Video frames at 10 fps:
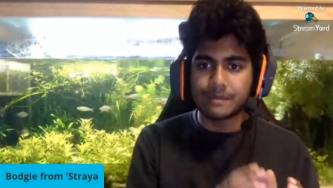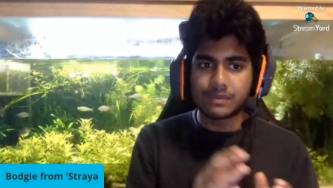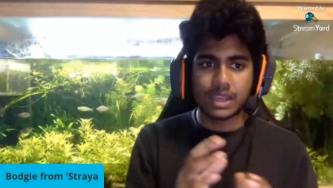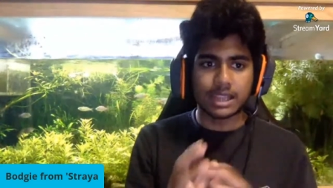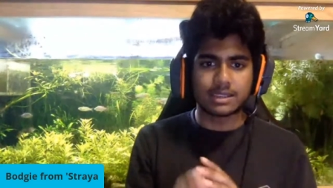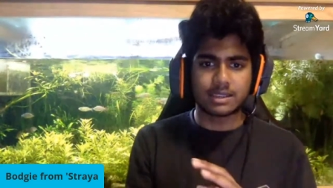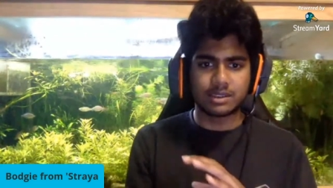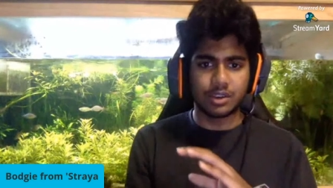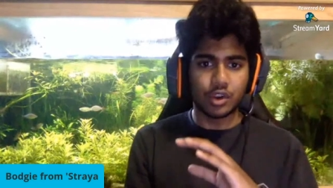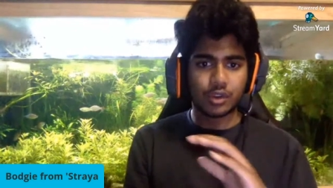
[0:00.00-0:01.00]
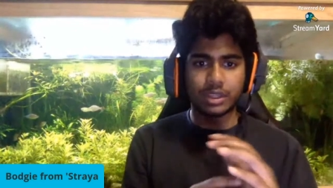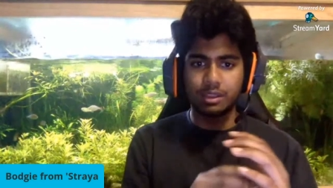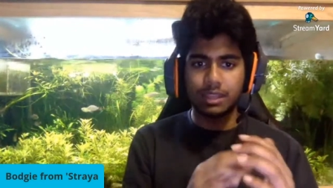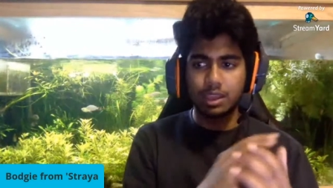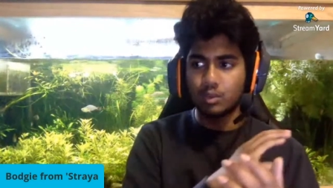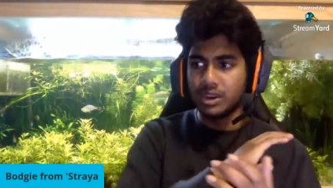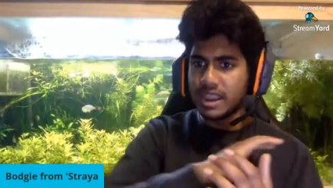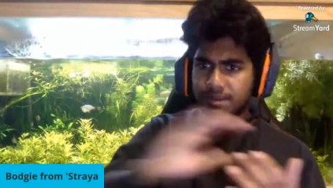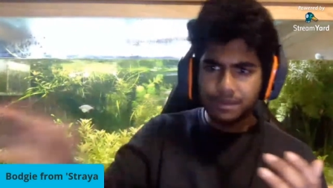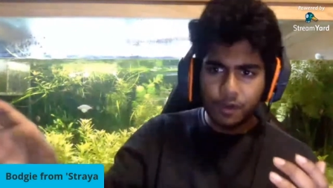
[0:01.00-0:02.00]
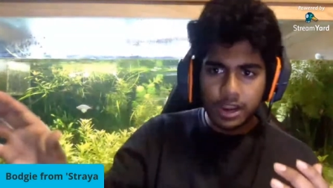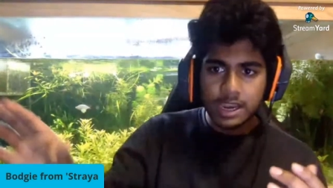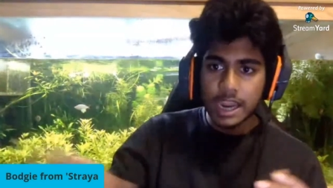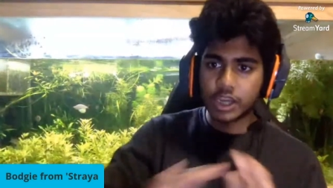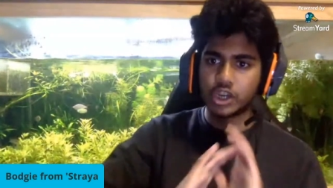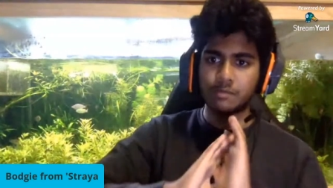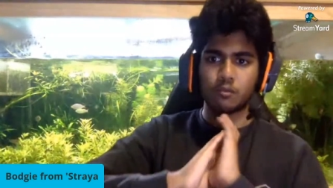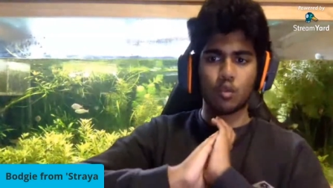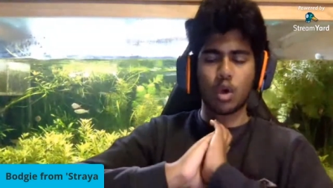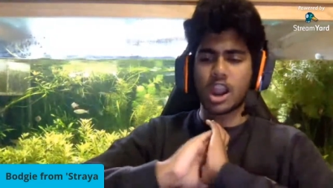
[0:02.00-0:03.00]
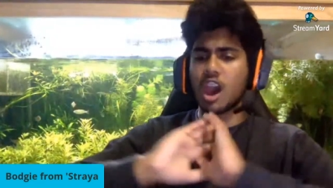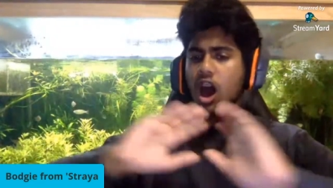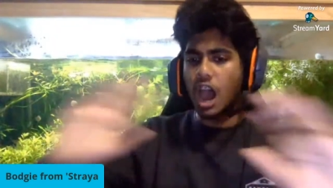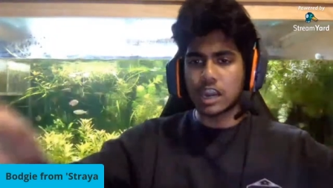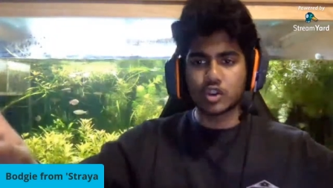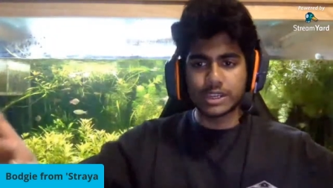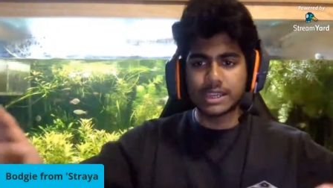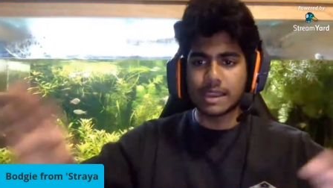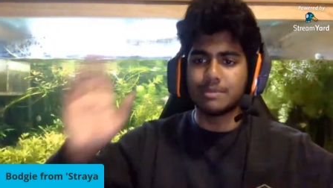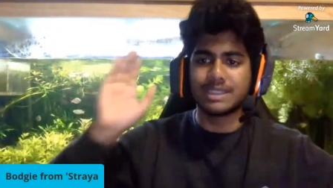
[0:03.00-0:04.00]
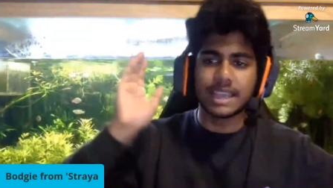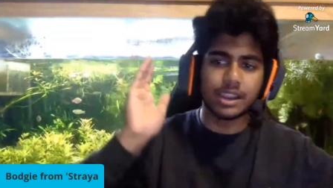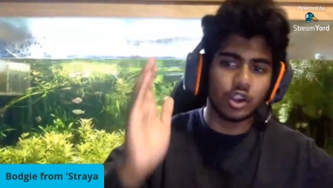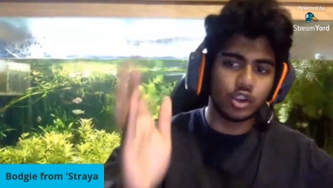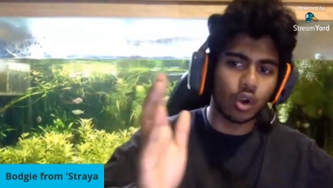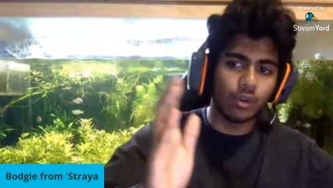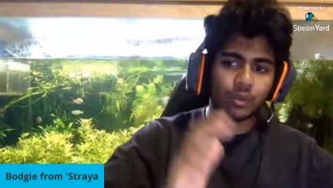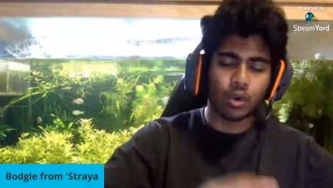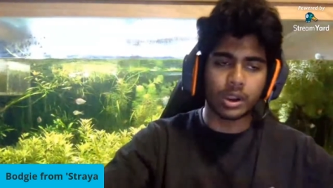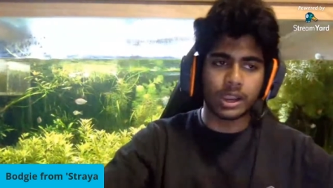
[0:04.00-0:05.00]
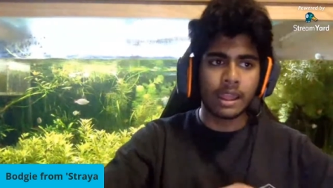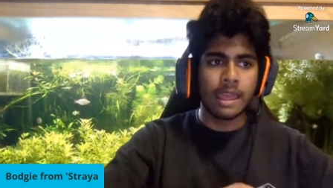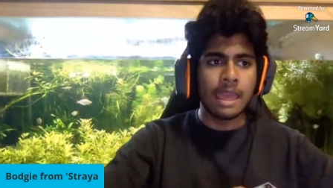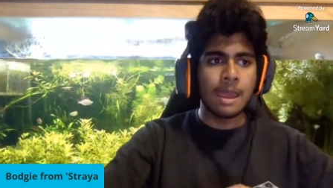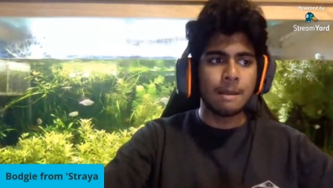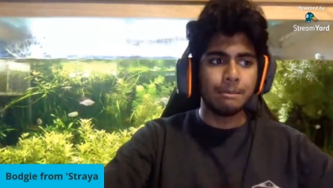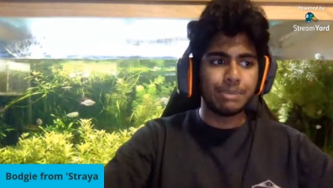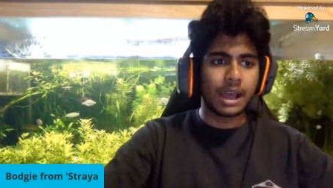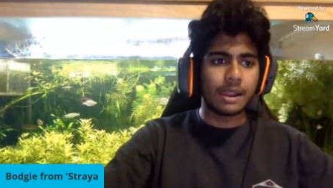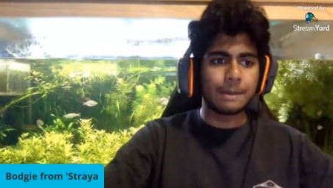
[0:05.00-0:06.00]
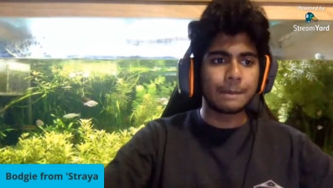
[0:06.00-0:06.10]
that's, you know, th that you would never find in nature, 110% go for it. But